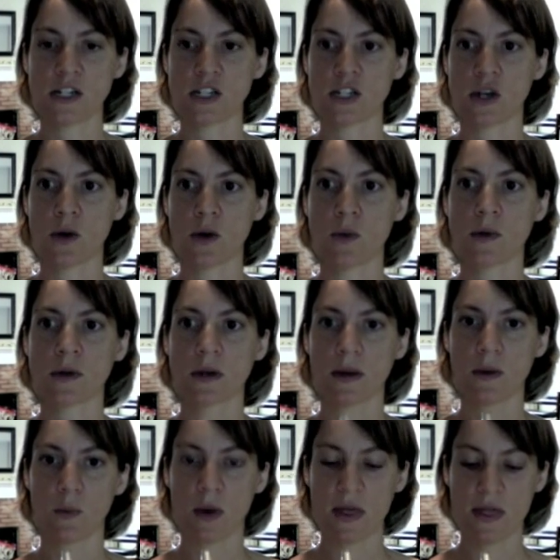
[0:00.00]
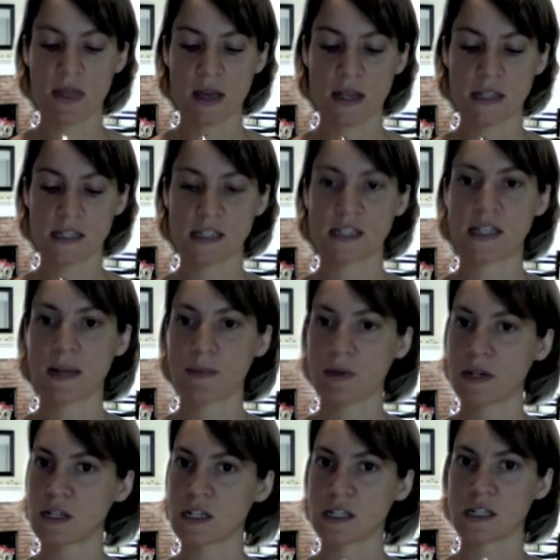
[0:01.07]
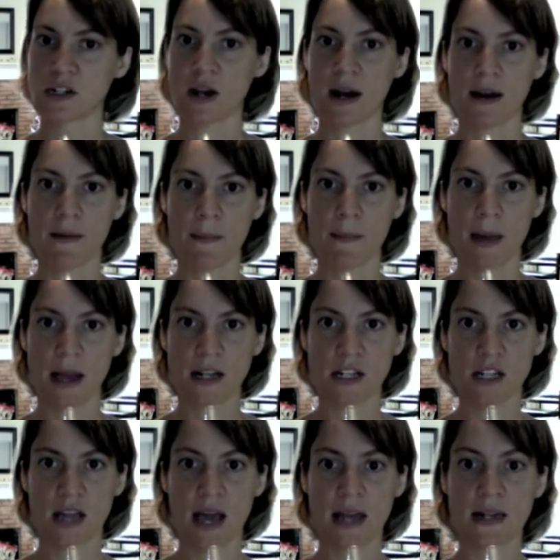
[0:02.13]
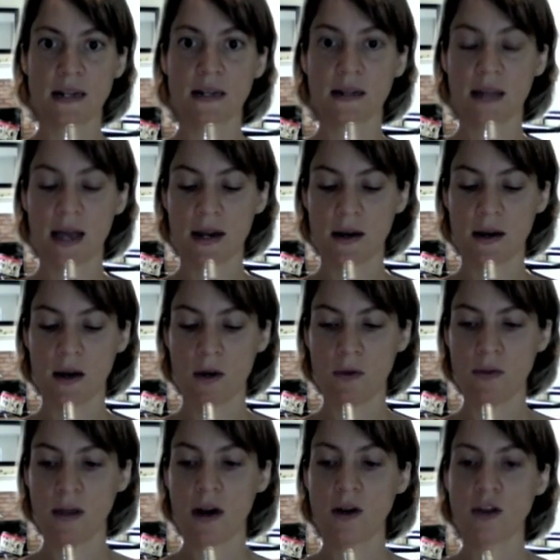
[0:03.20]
So with this, simply just try to match that note there.